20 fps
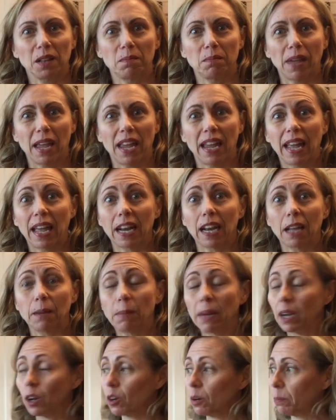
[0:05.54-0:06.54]
LeMay and I'm
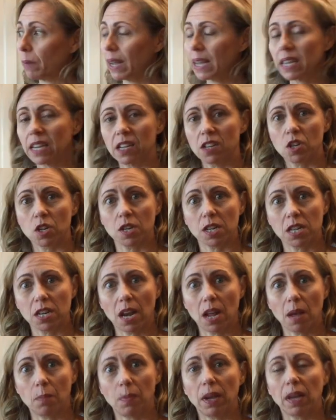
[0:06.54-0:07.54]
here in my kitchen
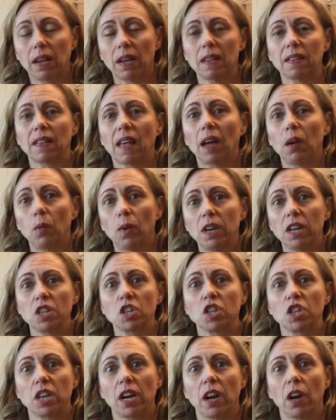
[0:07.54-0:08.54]
today because I want to
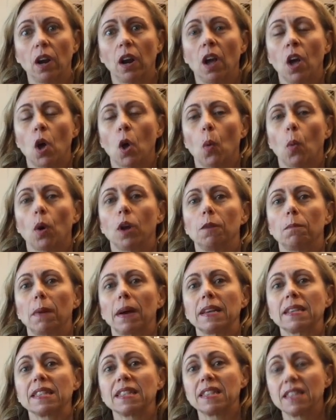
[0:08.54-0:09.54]
share one of
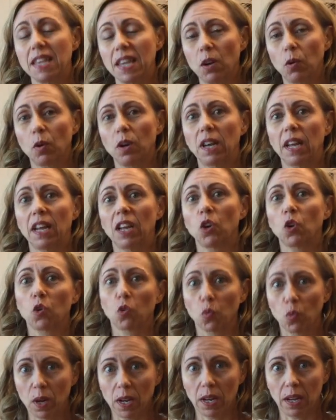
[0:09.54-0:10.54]
my secret
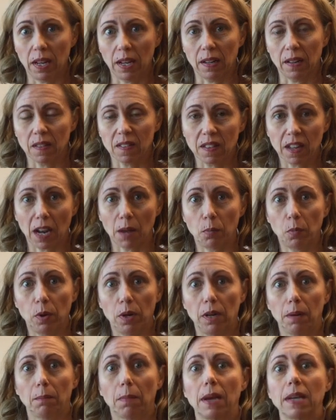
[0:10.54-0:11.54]
ingredients that I put
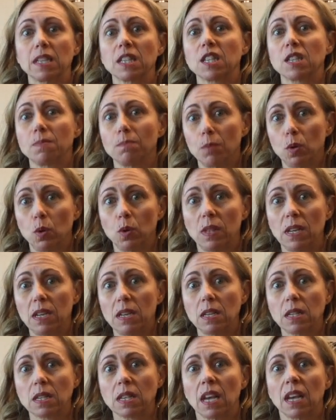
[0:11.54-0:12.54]
in my
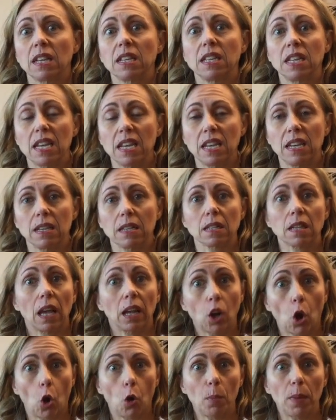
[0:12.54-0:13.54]
smoothies, teas,
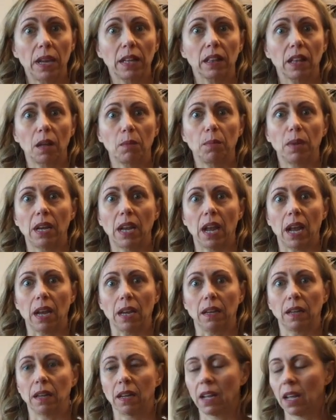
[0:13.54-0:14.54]
and homemade
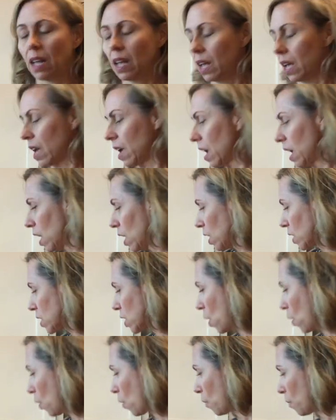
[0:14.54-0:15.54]
lemonade.
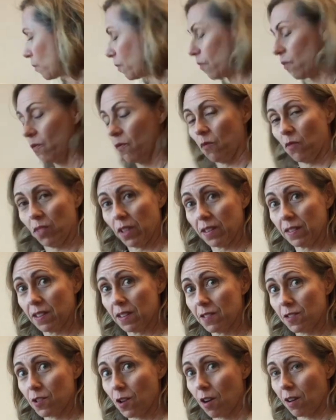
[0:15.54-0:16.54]
So let's
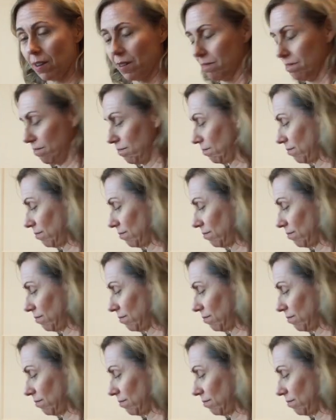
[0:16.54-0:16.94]
get started.